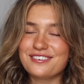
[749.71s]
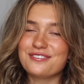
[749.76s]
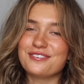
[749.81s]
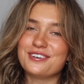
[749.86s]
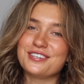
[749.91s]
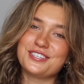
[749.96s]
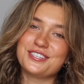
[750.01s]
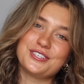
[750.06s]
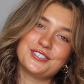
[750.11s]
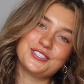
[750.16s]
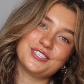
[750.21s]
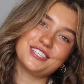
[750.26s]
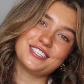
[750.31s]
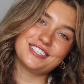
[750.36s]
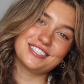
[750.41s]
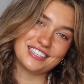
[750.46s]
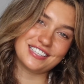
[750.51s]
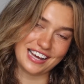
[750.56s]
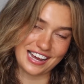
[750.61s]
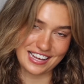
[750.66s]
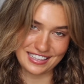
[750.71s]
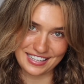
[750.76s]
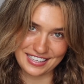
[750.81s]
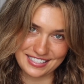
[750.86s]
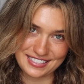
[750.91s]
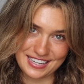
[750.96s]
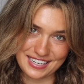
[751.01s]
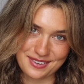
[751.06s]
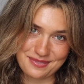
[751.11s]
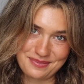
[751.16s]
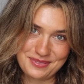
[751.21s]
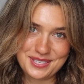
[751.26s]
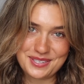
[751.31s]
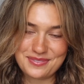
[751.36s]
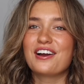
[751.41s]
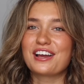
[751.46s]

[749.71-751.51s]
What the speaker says: which is styling tips.